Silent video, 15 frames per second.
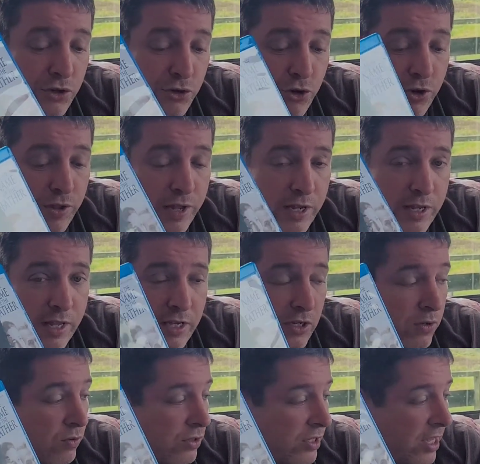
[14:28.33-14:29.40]
sure this
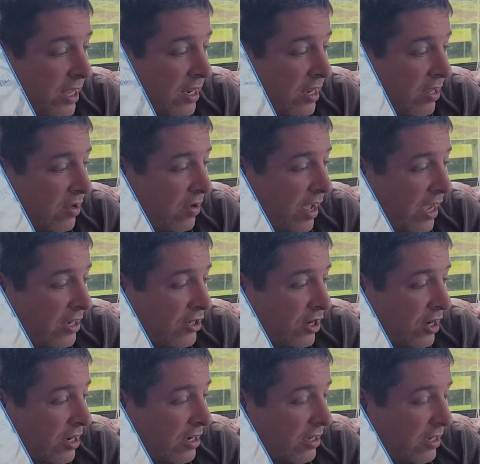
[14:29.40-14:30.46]
will stay in the
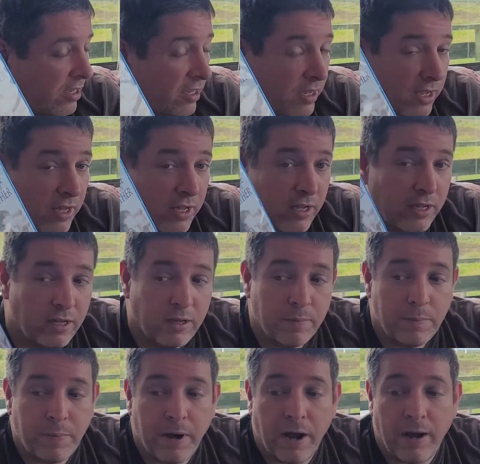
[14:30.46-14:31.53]
collection,
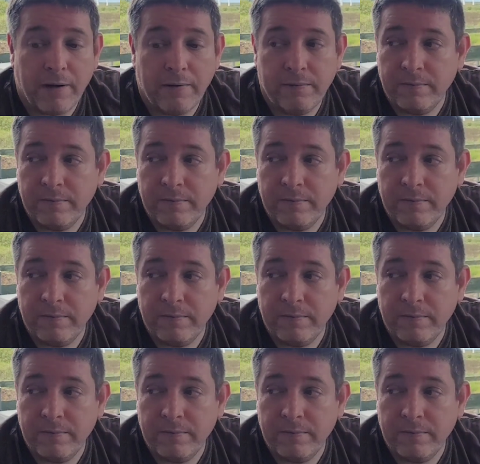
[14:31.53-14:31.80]
but